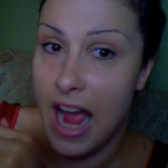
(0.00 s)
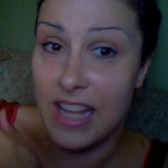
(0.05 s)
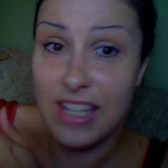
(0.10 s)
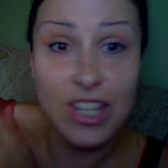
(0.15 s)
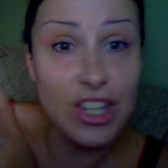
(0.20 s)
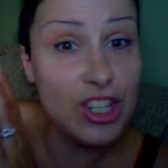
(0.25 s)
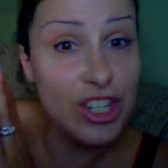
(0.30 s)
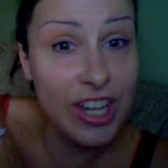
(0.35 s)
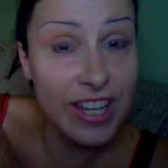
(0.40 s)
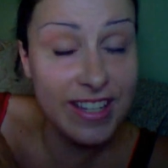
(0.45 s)

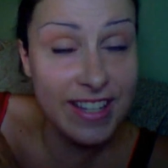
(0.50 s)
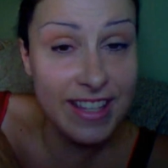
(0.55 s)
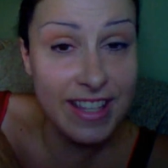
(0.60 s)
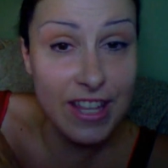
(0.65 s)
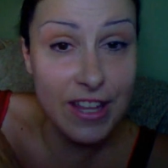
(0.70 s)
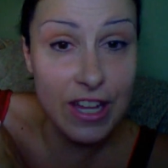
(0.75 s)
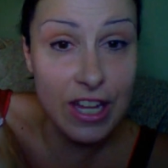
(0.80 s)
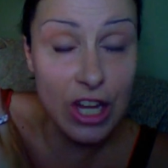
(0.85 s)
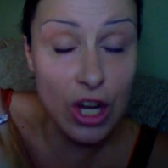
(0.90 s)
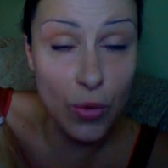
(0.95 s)
suggest
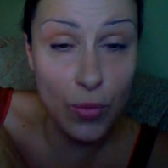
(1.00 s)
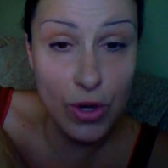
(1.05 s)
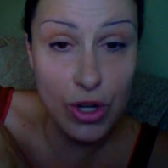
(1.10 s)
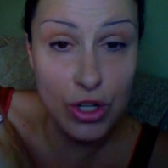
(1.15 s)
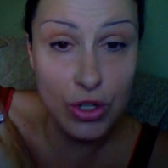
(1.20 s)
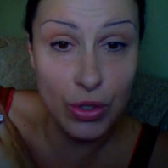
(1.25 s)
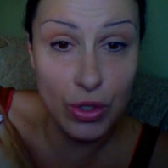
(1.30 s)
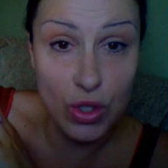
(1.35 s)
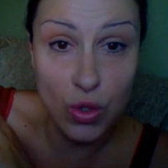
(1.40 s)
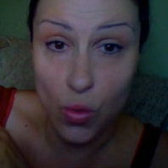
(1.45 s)
the
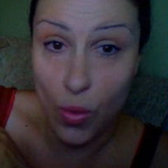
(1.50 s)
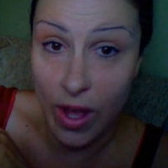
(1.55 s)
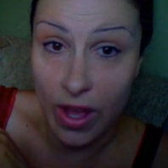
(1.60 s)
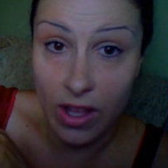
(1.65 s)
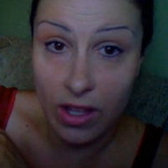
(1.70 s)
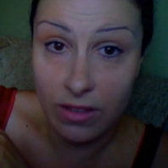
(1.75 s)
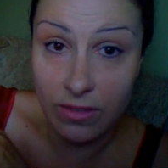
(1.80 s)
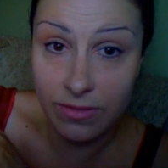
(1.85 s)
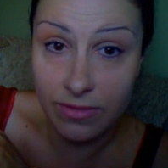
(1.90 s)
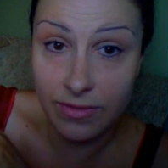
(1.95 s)
original
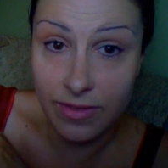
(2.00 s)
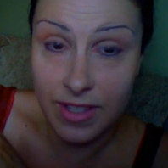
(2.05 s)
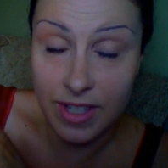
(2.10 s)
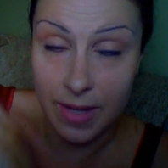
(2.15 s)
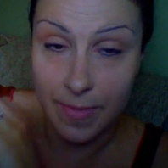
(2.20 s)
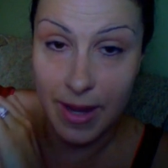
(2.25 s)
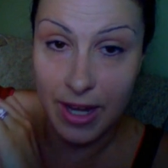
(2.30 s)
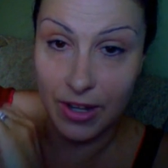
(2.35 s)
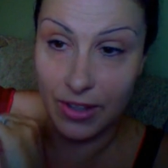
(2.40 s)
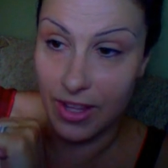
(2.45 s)
12. It's
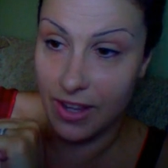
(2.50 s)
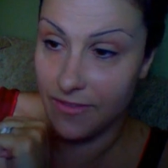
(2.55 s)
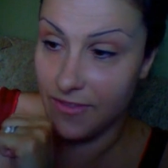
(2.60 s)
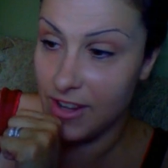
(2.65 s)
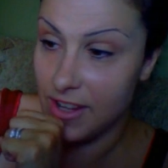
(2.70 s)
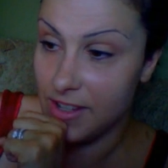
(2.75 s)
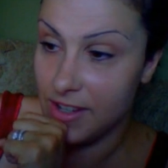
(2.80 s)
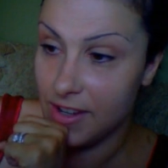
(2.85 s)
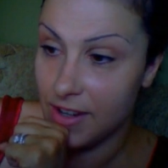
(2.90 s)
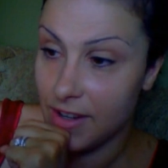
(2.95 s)
gonna make your life
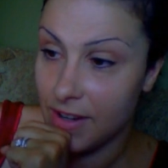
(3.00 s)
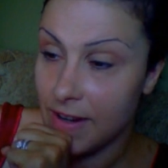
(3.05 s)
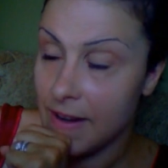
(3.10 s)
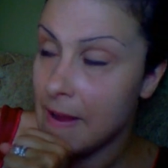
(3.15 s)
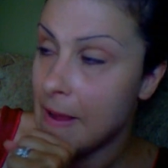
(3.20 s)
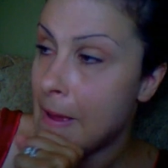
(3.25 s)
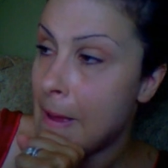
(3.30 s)
easier.